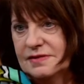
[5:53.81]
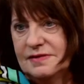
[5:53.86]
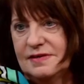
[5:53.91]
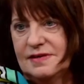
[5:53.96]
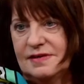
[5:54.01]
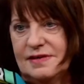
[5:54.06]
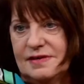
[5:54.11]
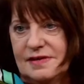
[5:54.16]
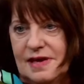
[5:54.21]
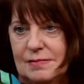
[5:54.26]

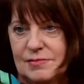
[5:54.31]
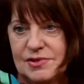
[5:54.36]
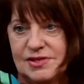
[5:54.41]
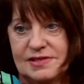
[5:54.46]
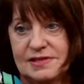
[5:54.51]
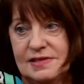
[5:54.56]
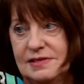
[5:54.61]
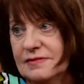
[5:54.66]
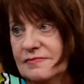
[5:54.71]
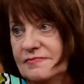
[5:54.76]
I'm
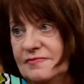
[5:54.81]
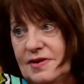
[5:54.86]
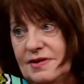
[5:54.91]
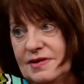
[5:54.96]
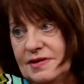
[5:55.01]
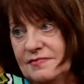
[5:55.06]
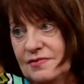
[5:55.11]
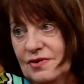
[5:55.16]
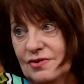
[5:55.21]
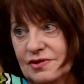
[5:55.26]
still
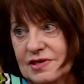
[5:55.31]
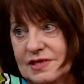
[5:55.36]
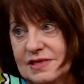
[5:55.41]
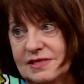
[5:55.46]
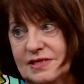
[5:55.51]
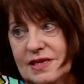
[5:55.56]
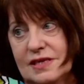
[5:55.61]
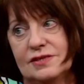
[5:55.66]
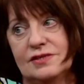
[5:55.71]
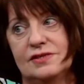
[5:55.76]
very fondly
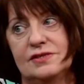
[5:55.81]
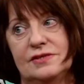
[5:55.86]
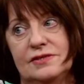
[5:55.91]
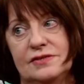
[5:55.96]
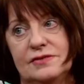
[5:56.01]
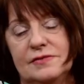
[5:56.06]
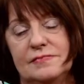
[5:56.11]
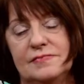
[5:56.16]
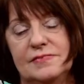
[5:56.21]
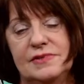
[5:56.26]
attached to
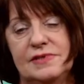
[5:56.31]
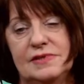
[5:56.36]
Newnham,